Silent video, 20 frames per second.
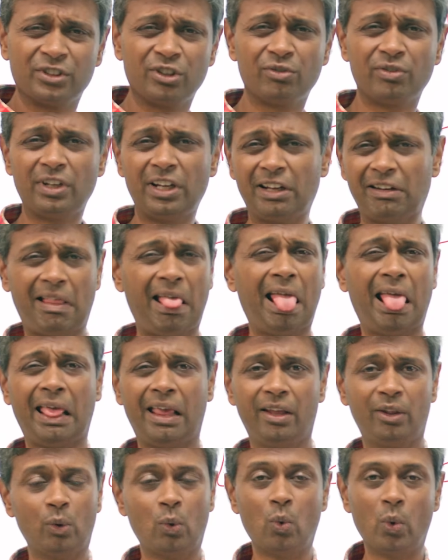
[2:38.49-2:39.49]
Feel like, ah,
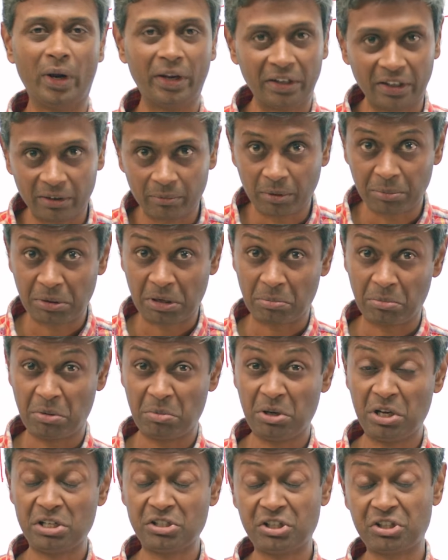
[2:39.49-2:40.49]
the way maybe,
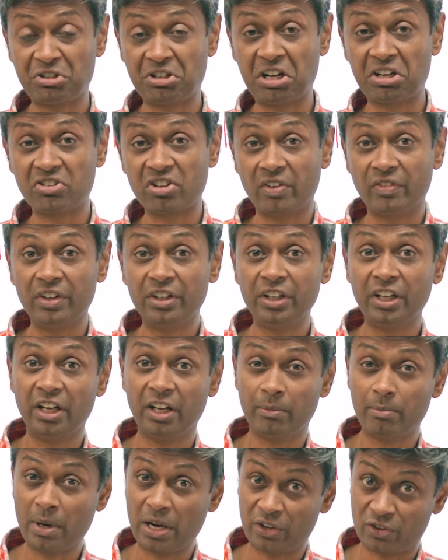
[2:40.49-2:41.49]
maybe I'll just get 70 and
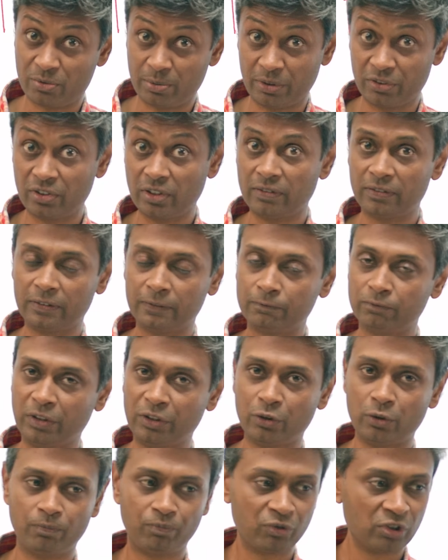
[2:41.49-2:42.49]
embarrass myself.
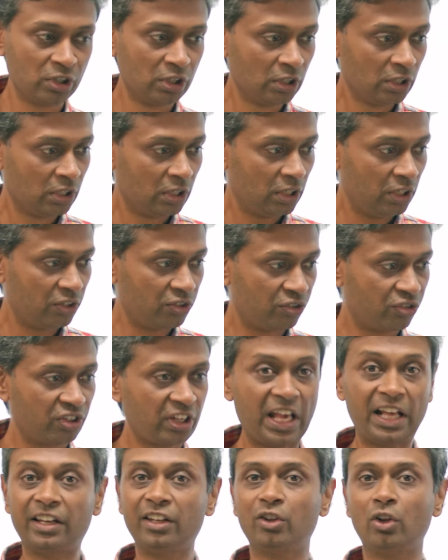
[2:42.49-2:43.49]
And so it's a
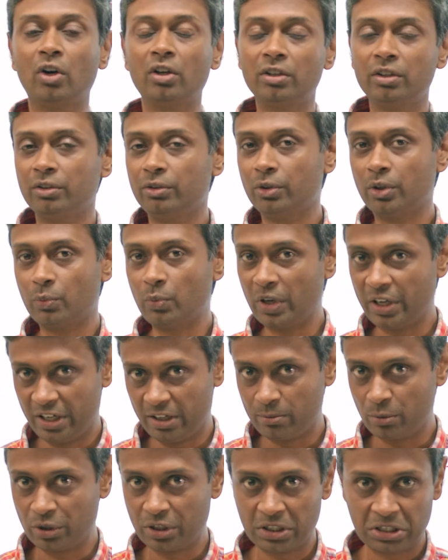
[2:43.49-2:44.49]
scary thought that you're worried
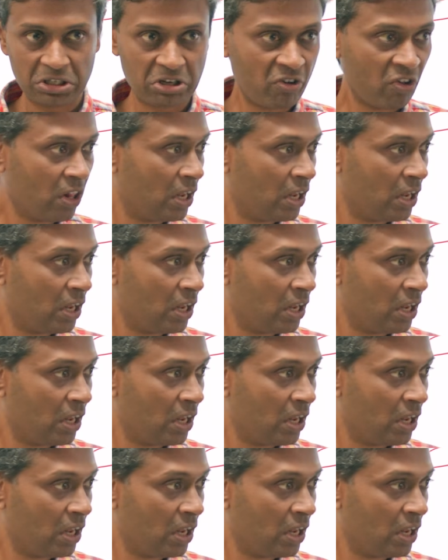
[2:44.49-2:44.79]
about it.